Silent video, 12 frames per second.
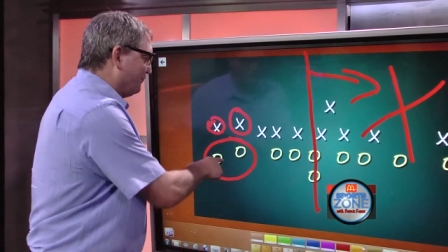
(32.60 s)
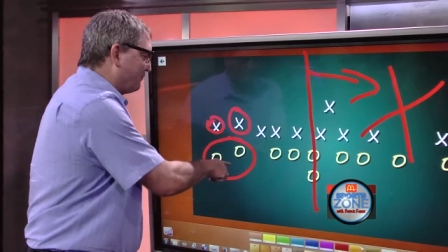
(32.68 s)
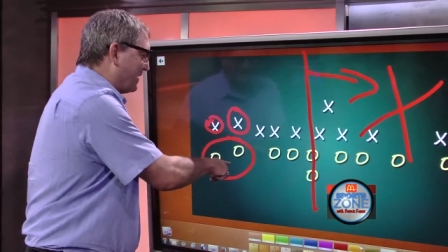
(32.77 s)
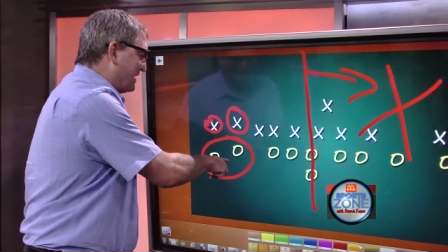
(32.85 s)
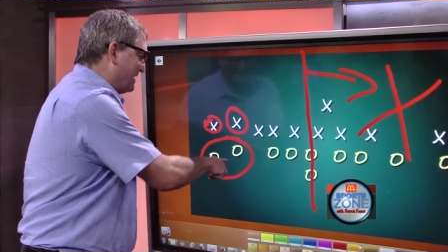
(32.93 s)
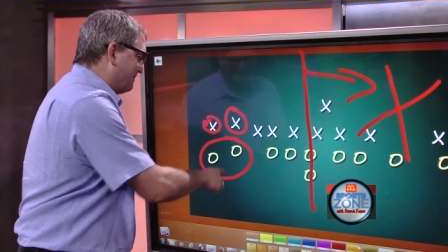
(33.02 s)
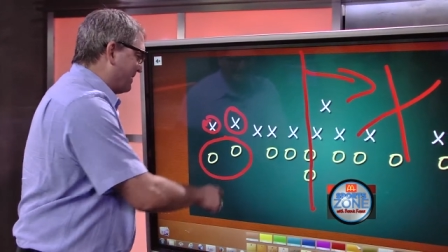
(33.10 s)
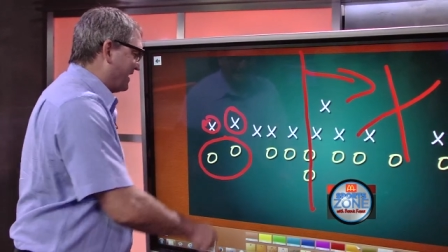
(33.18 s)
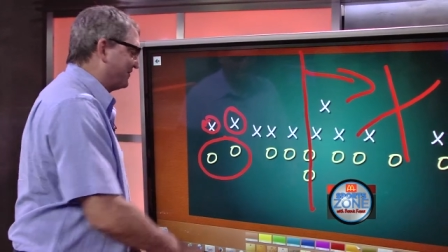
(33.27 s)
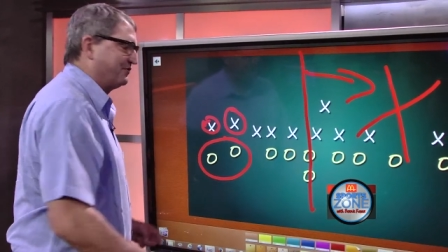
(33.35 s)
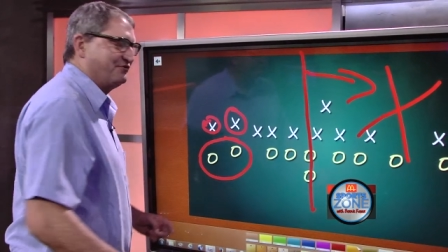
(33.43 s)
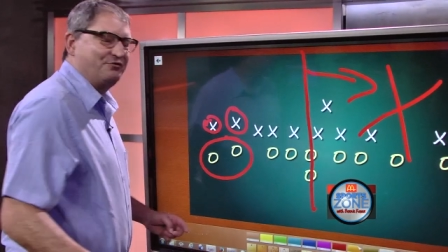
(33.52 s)
running
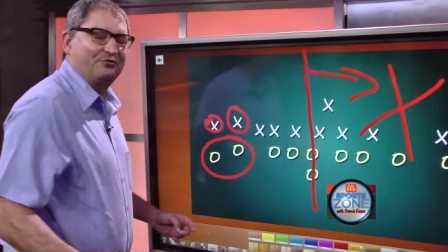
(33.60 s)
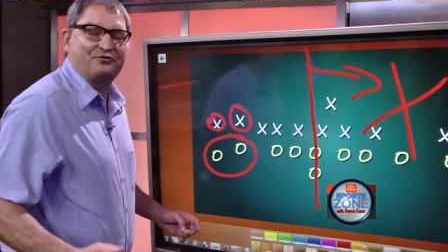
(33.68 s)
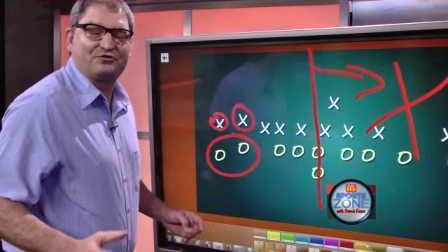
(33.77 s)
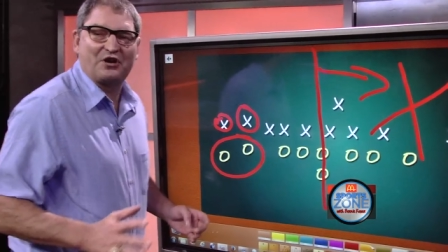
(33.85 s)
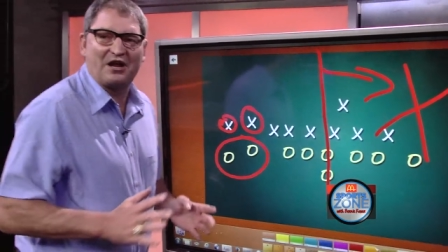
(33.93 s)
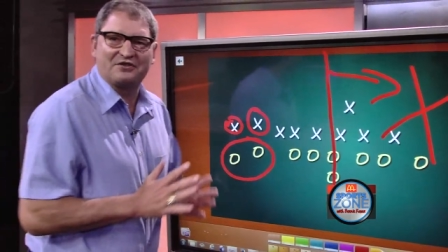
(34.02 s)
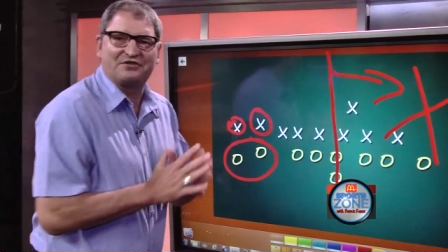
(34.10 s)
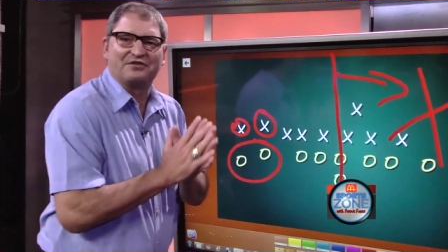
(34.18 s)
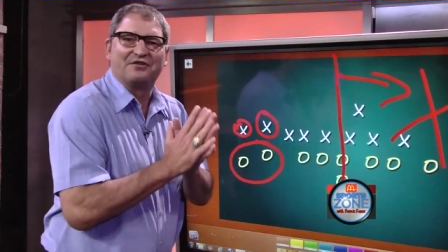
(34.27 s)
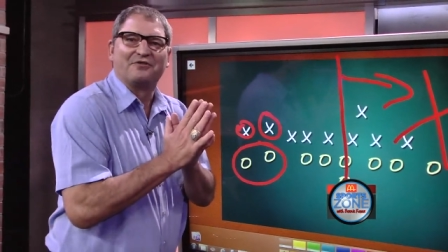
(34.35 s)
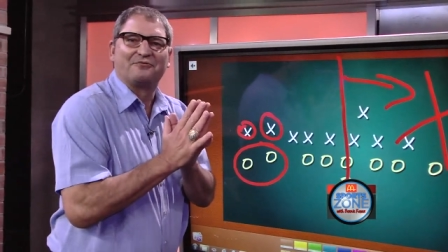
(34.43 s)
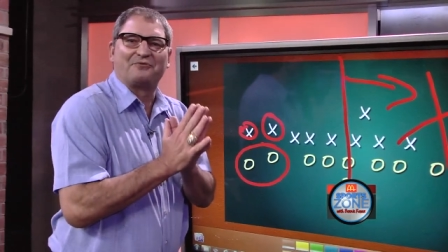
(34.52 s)
backs. Duke Johnson
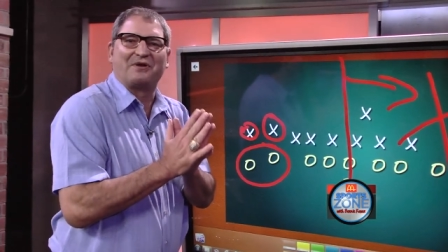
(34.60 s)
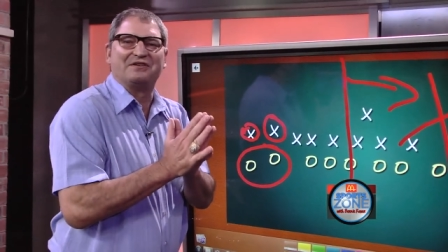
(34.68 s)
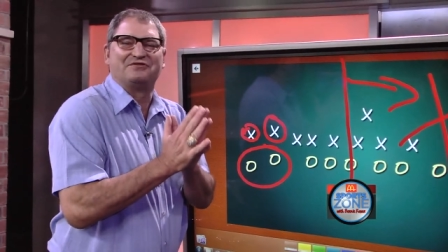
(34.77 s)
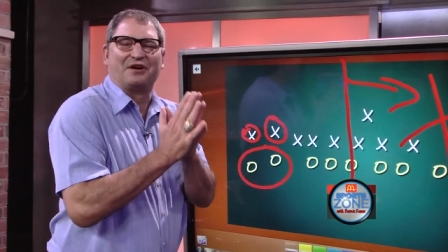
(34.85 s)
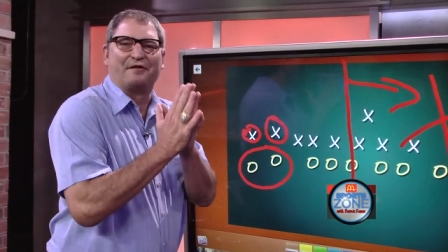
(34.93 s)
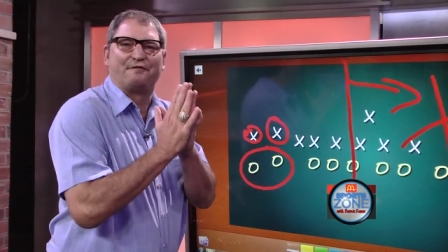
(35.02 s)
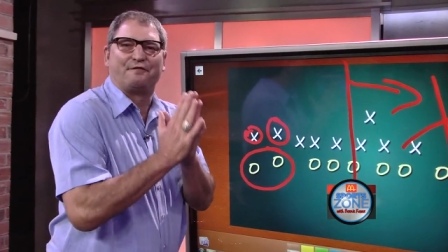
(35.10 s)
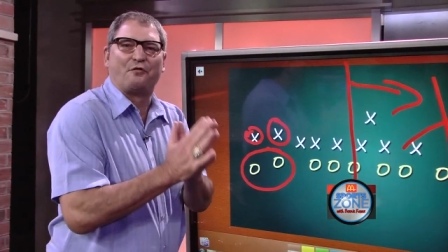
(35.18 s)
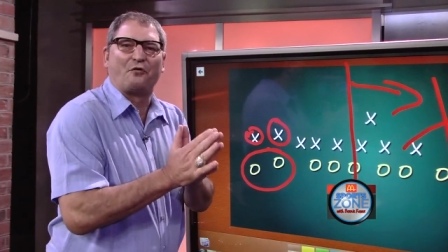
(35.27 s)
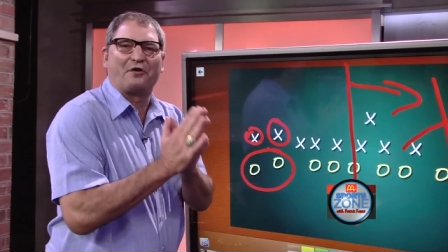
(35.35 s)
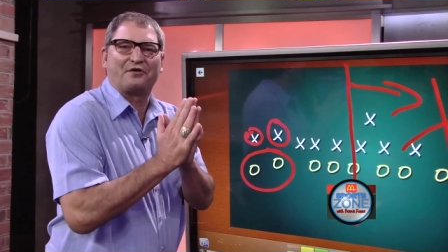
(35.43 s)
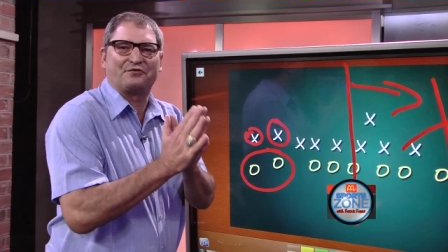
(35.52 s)
runs a
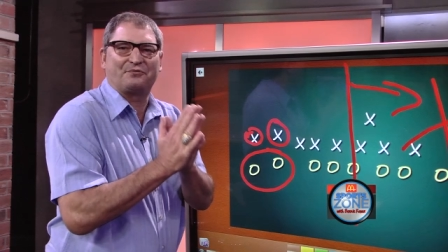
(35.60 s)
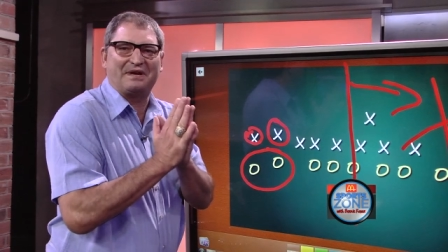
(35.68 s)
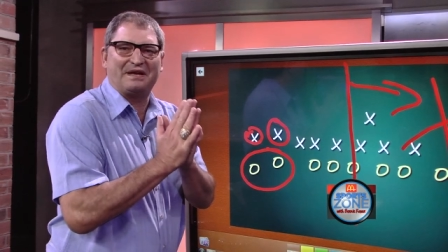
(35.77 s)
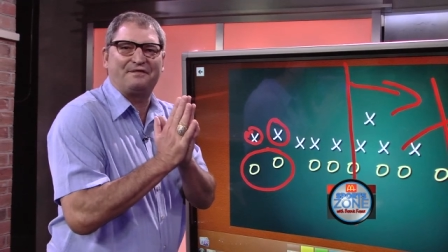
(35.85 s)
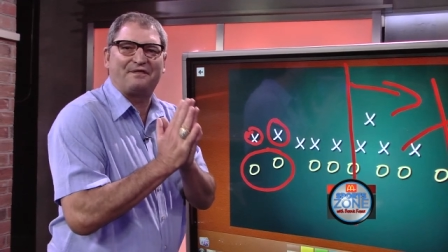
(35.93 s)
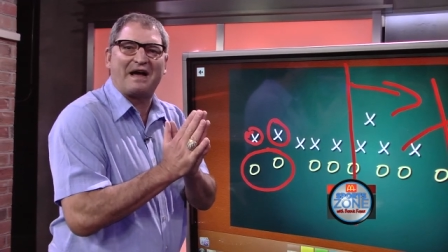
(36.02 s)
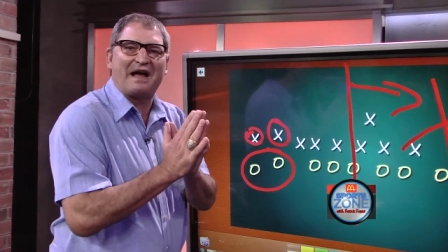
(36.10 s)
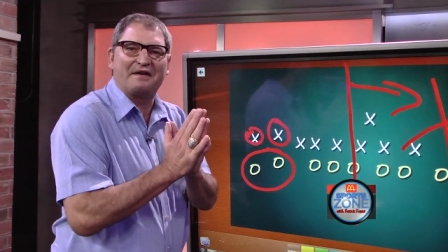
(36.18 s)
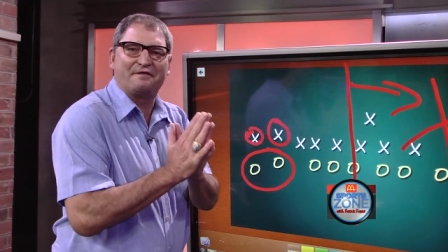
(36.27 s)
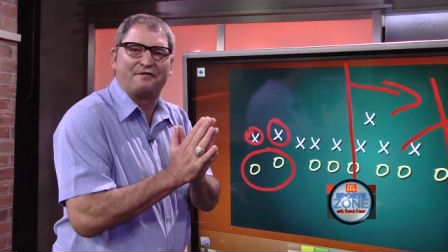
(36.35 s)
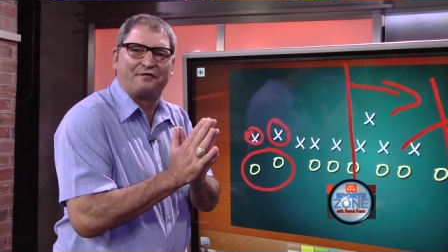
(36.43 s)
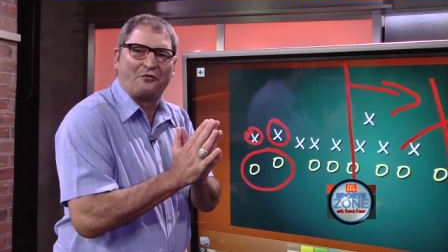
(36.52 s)
4 3
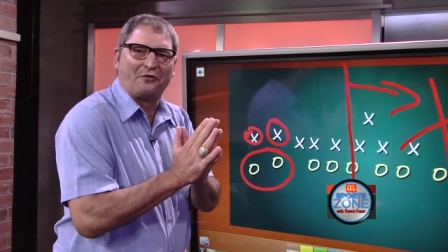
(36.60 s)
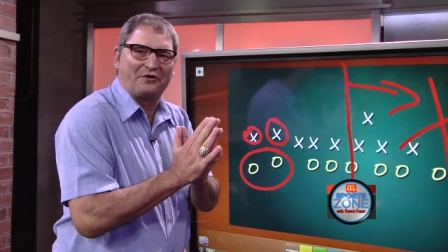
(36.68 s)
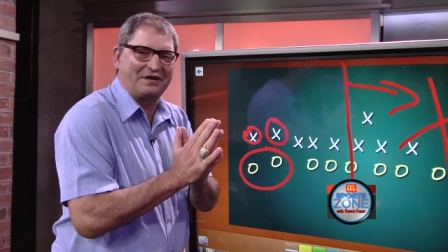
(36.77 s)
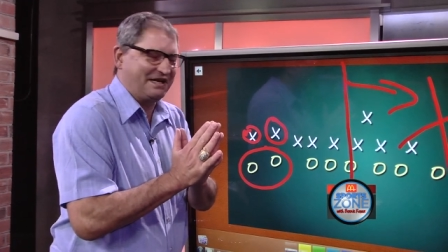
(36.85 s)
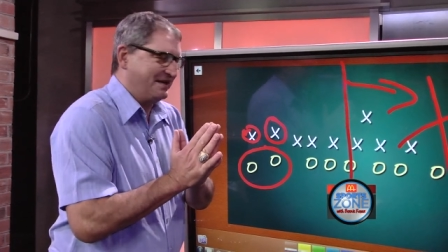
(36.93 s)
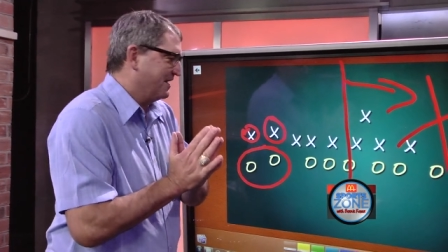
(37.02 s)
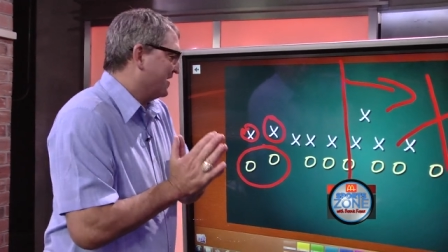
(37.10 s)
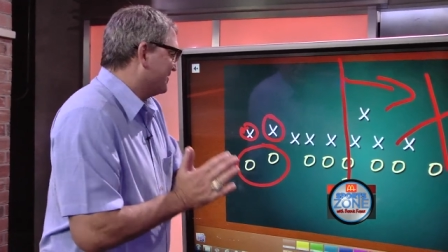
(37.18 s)
5 40.